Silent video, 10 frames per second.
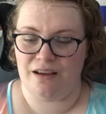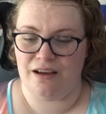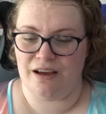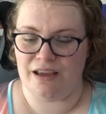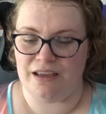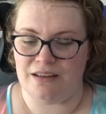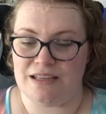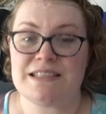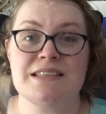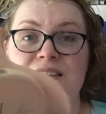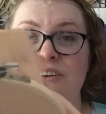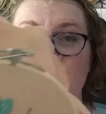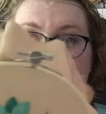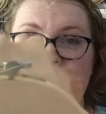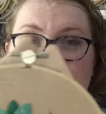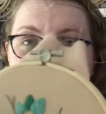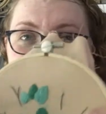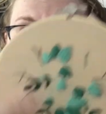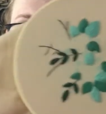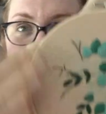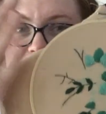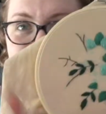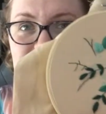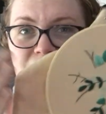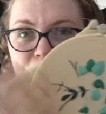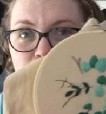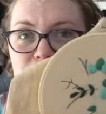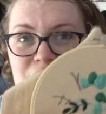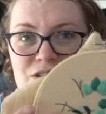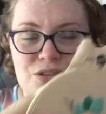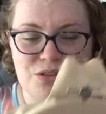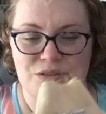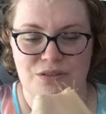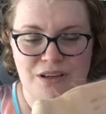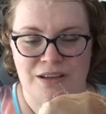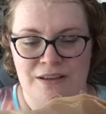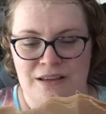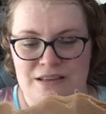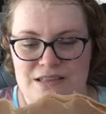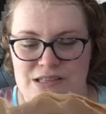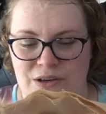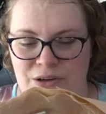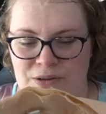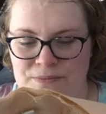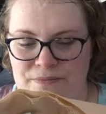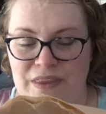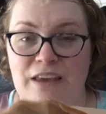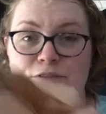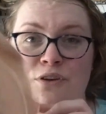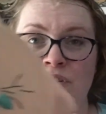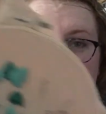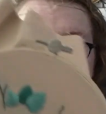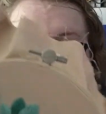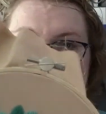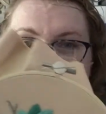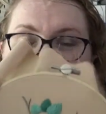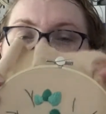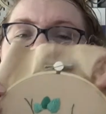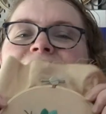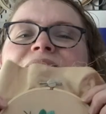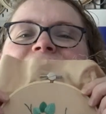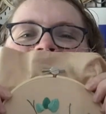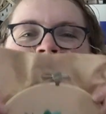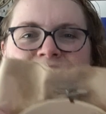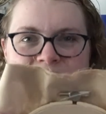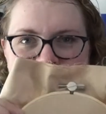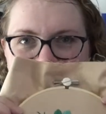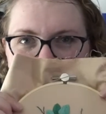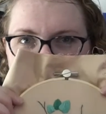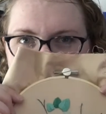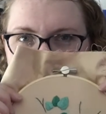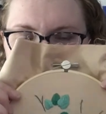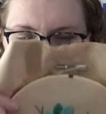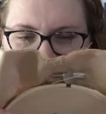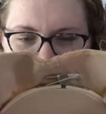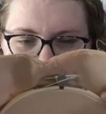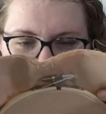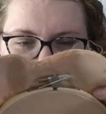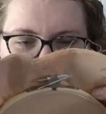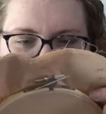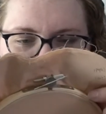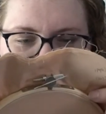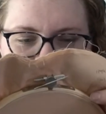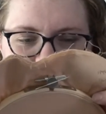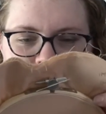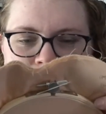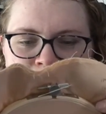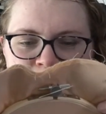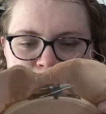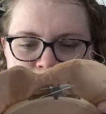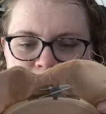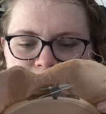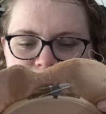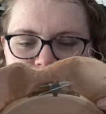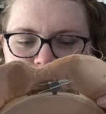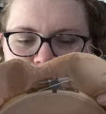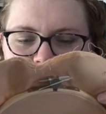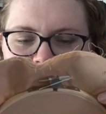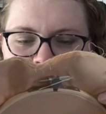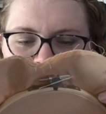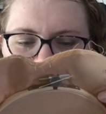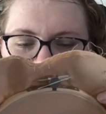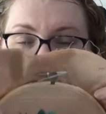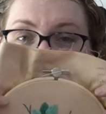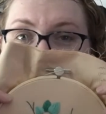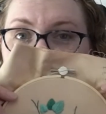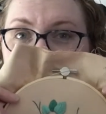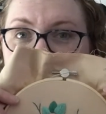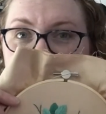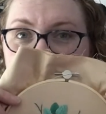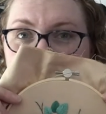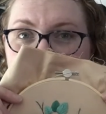This is the kind of patterns that I want to do. So if you like this, please tell me, because that will encourage me to do